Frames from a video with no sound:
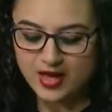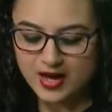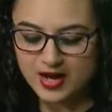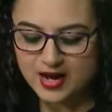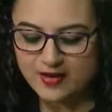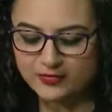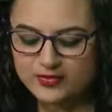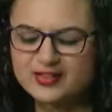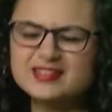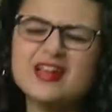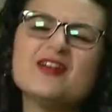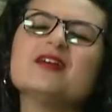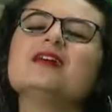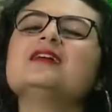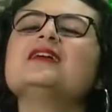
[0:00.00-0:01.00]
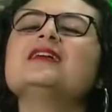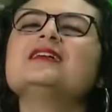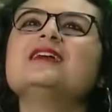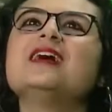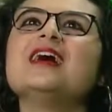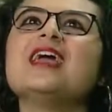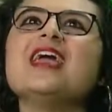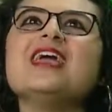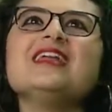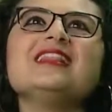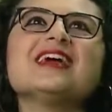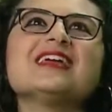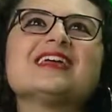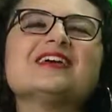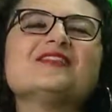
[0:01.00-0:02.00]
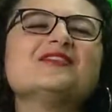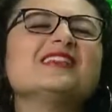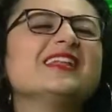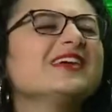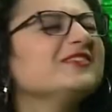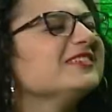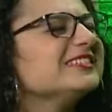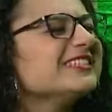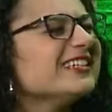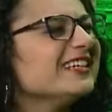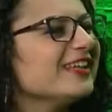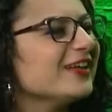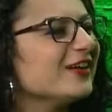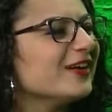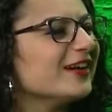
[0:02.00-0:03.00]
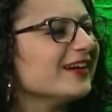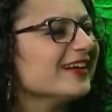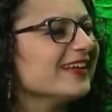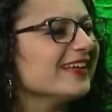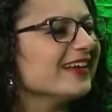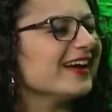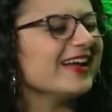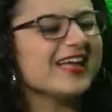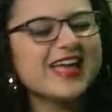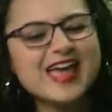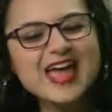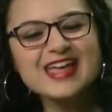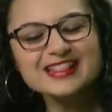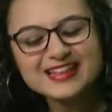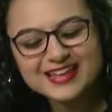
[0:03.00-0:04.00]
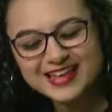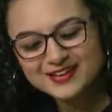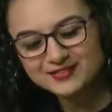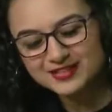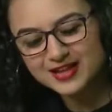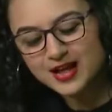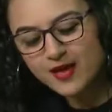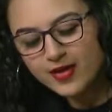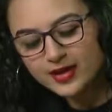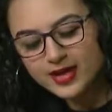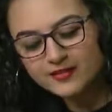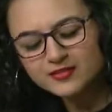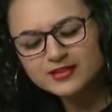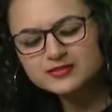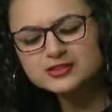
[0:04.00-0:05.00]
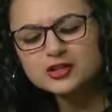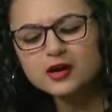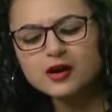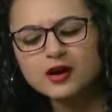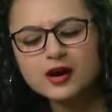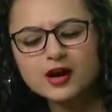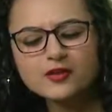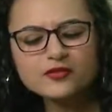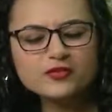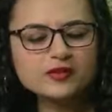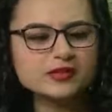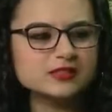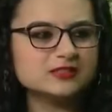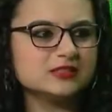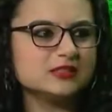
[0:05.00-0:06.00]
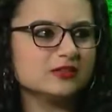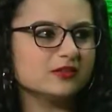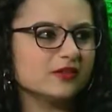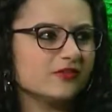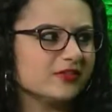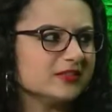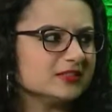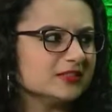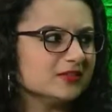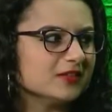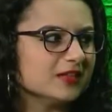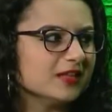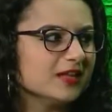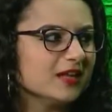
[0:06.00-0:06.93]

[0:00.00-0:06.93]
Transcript: I hate that Kevin Love is in here. I hate that Kevin Love is awful this year defensively.